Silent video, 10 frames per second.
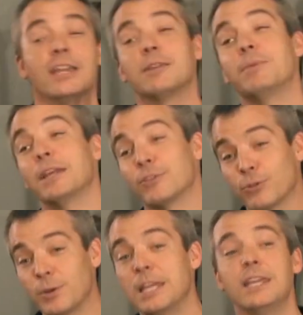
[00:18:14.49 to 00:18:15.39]
to being
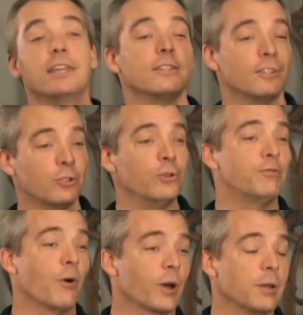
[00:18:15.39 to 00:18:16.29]
three to two
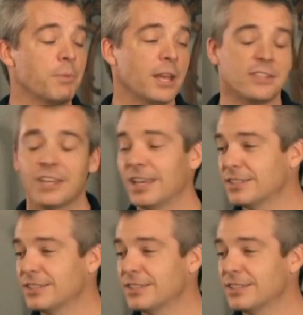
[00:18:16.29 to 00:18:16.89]
for independence.